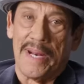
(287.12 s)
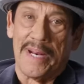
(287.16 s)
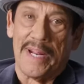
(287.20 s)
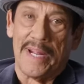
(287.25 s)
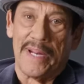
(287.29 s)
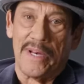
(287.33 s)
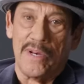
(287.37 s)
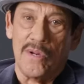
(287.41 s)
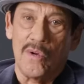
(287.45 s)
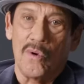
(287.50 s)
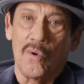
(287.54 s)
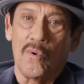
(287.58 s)
and
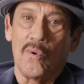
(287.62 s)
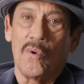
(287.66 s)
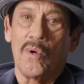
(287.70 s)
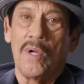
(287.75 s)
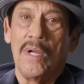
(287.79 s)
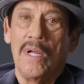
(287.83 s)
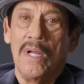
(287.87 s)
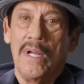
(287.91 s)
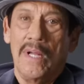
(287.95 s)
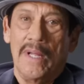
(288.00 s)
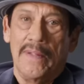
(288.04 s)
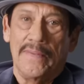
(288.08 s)
I
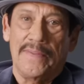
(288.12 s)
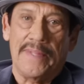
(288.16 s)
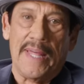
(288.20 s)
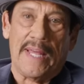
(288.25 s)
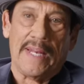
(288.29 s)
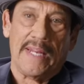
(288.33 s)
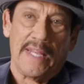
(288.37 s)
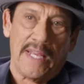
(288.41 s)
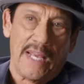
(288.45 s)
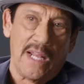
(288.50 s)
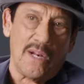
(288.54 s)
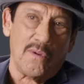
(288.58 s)
knew
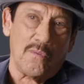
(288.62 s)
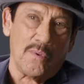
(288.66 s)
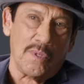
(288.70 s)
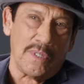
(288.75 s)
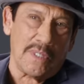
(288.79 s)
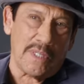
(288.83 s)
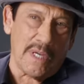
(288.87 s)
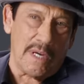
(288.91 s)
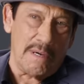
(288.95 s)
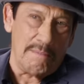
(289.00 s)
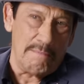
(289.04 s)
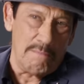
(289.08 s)
that it
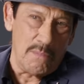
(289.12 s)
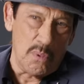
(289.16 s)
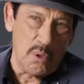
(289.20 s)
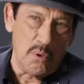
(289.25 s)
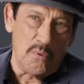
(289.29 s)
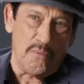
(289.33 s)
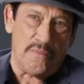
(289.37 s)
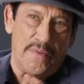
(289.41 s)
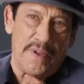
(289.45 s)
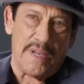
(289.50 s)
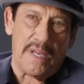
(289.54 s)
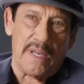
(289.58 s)
was a
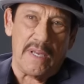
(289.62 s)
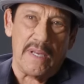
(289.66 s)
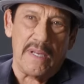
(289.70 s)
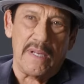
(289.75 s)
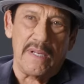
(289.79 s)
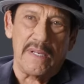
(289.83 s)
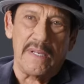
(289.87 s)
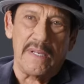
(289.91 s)
movie,